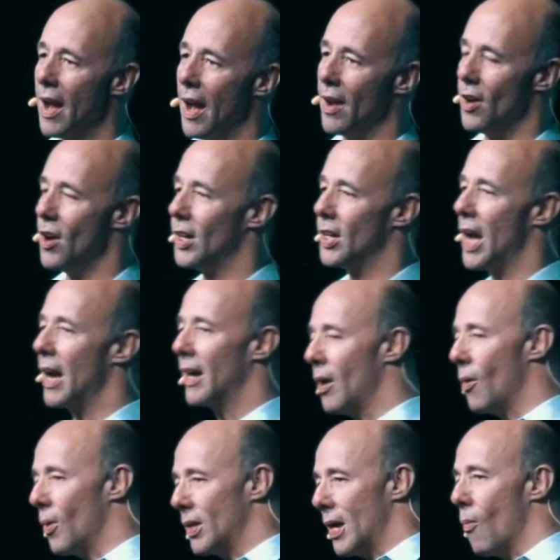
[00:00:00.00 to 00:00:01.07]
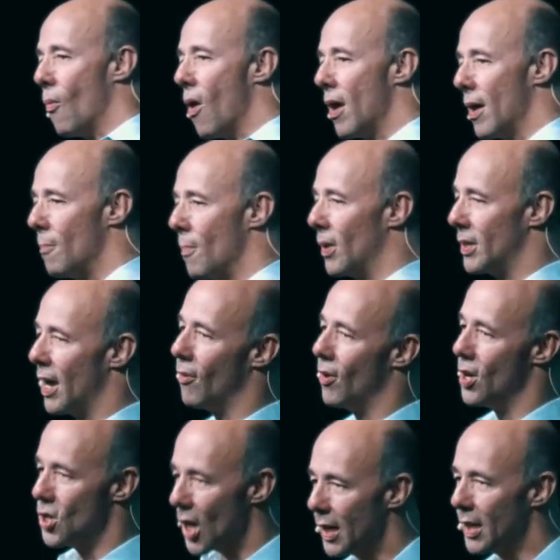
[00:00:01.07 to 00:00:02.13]
and knew exactly what they wanted, but they
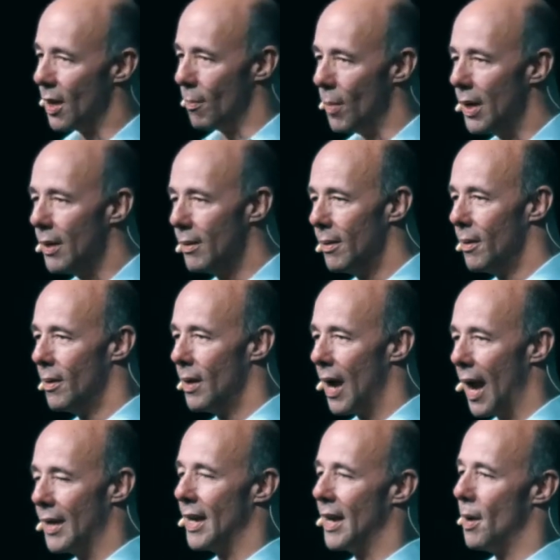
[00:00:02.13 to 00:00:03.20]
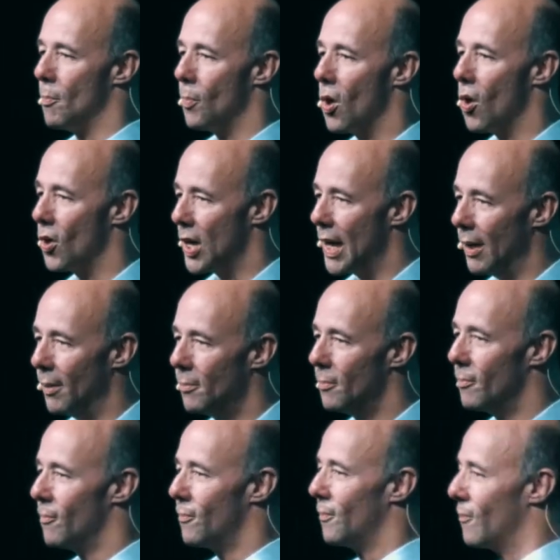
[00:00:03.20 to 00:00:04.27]
rejected me as an employee.
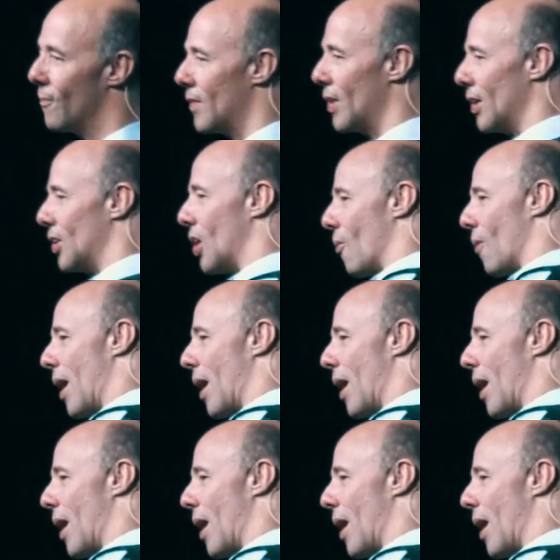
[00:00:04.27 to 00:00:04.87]
So